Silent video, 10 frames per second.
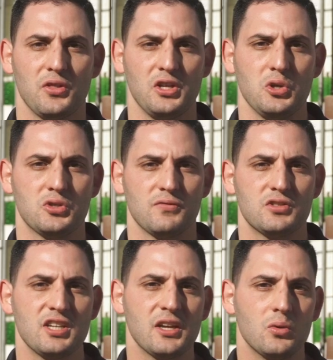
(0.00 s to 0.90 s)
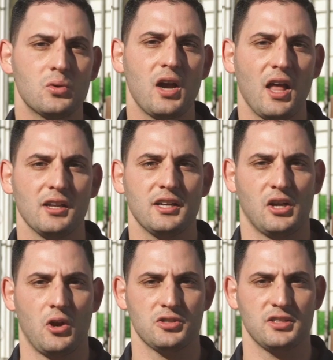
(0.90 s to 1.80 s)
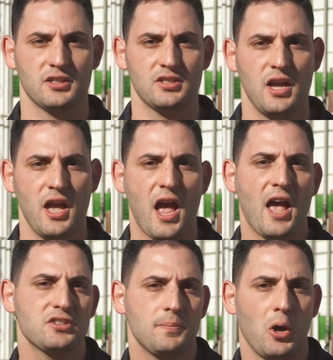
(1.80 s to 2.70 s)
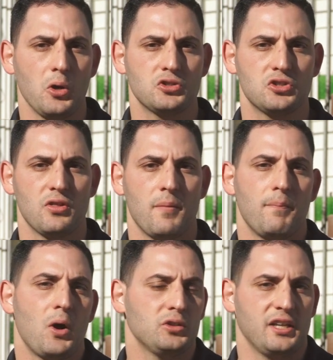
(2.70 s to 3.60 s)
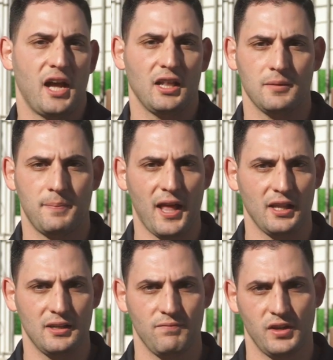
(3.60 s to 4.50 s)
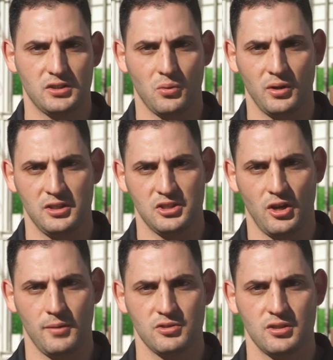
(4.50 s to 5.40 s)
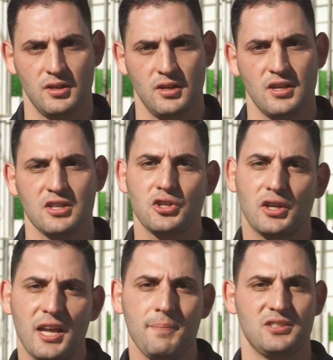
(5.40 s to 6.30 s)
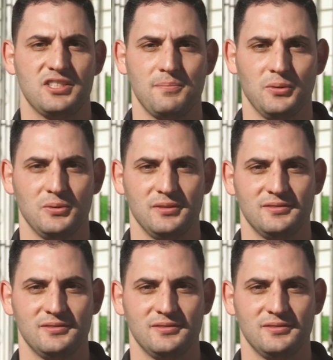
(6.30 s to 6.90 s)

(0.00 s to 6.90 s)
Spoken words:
the use of single coloured encaustics as opposed to the multicoloured palette in Victorian times. So keep it simple.